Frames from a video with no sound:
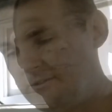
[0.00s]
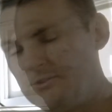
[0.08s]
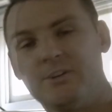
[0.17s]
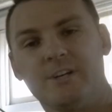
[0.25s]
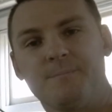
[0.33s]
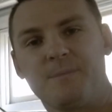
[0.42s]

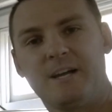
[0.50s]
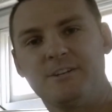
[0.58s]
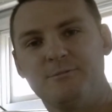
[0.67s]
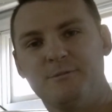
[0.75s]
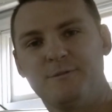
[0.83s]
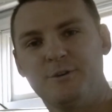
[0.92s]
Sorry, I had
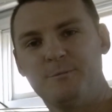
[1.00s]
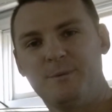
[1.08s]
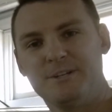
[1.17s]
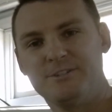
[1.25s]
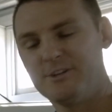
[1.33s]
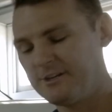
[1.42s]
to refer to
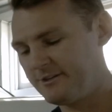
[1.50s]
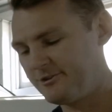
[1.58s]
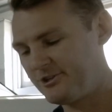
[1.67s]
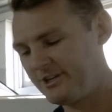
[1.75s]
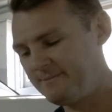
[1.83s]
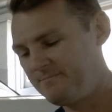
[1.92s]
my dyno
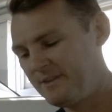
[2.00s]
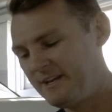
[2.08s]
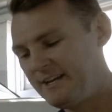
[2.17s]
sheet,